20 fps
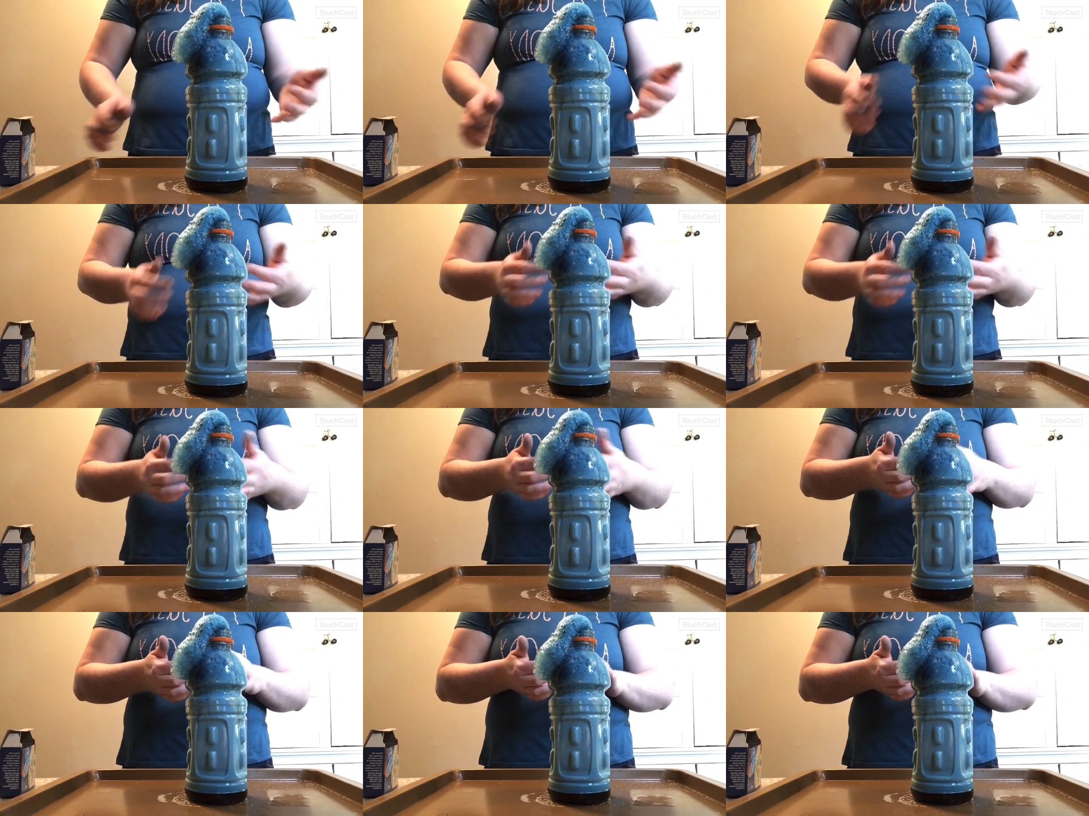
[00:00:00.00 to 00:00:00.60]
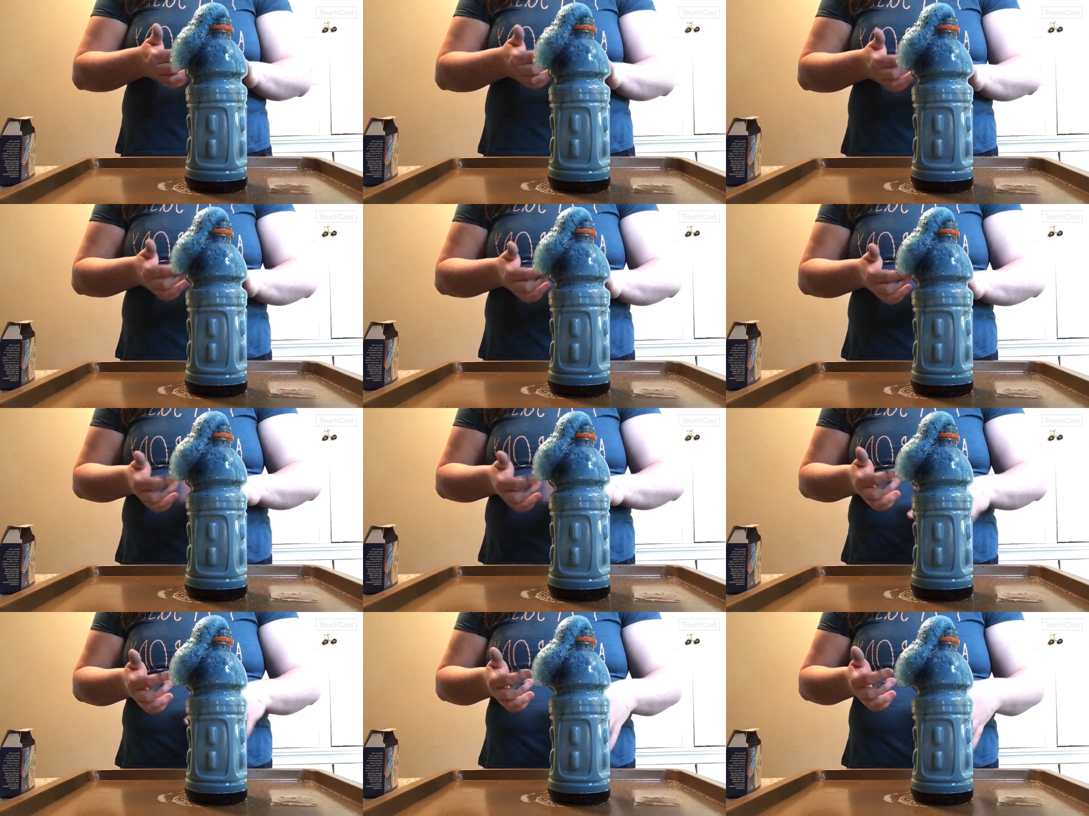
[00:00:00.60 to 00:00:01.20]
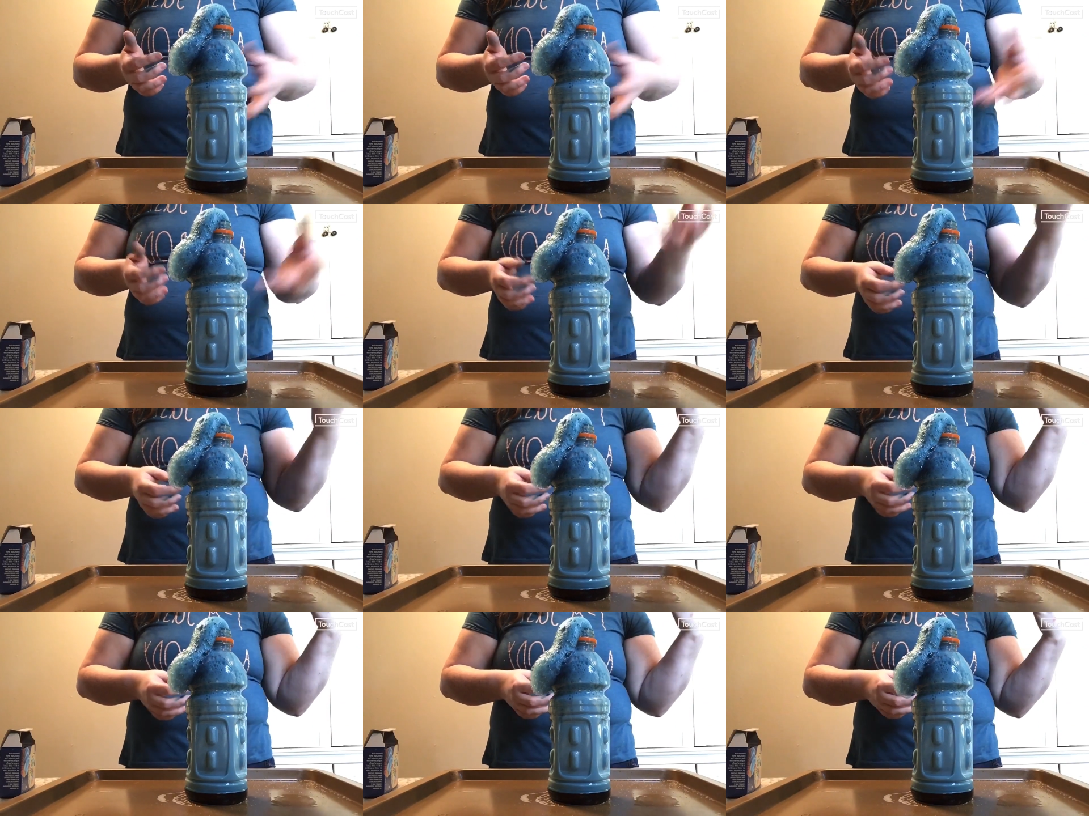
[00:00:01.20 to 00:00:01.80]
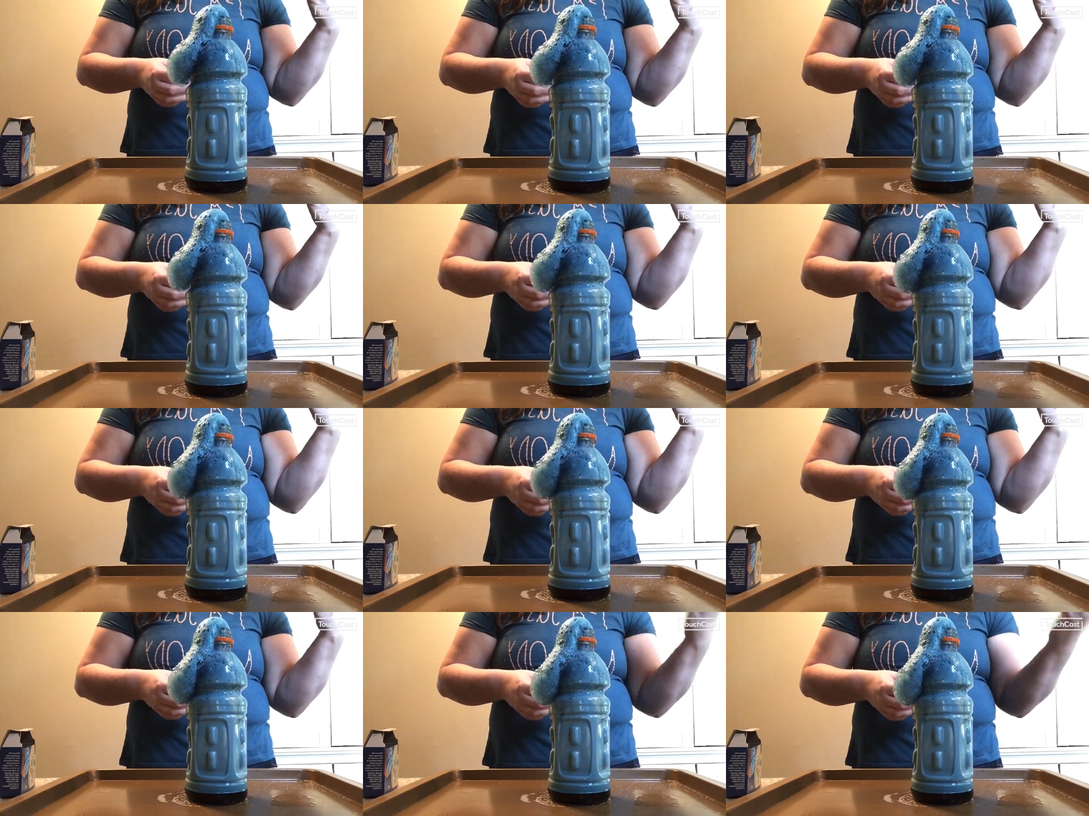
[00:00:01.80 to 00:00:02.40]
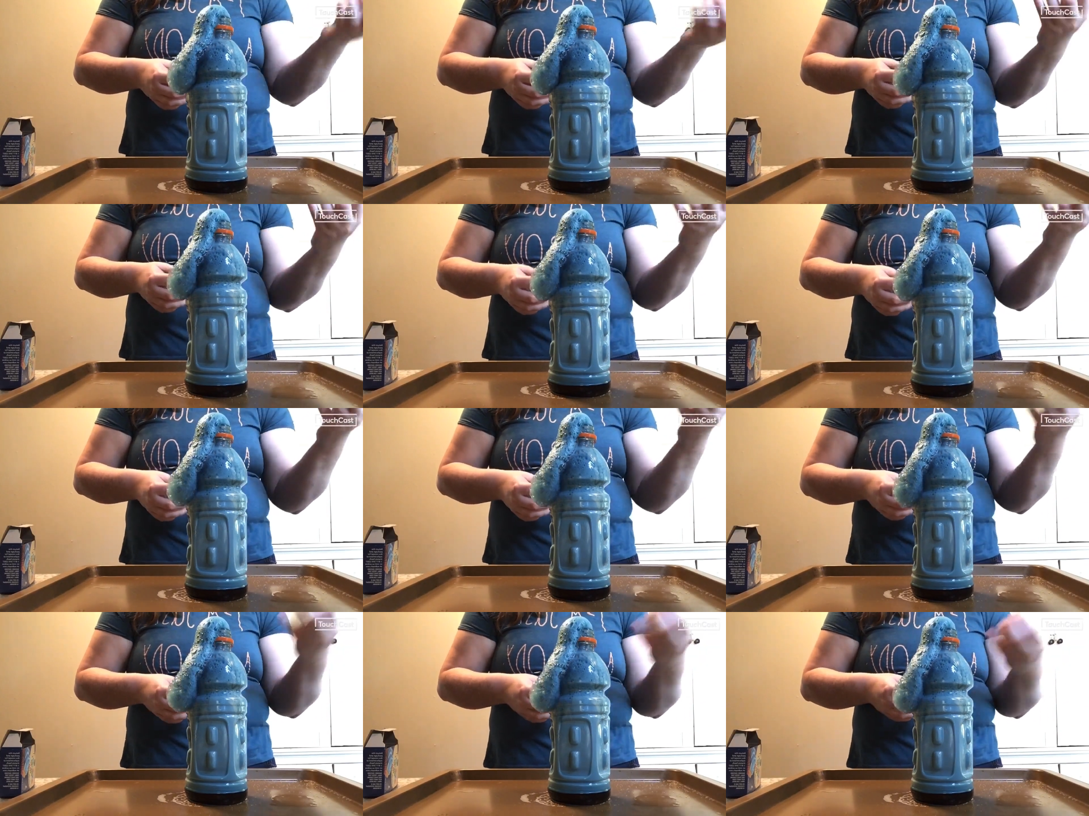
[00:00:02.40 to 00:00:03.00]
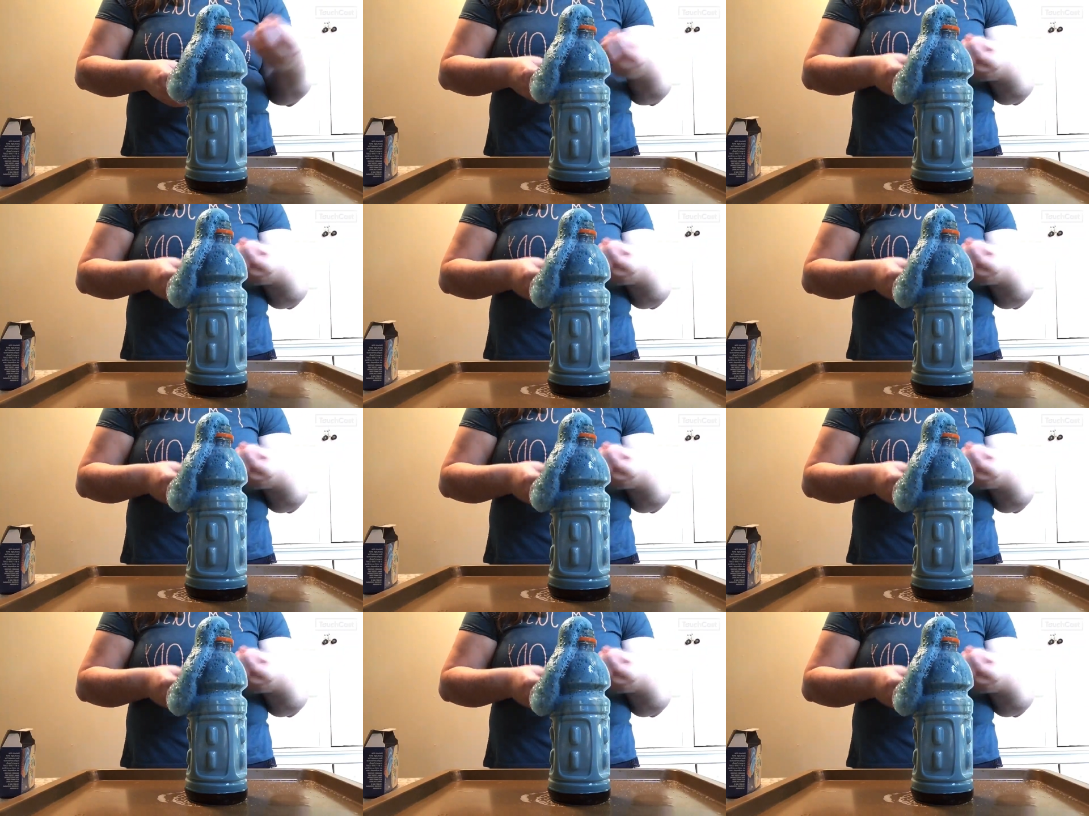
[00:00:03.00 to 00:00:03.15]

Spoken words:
Nobody's mouth can be seen.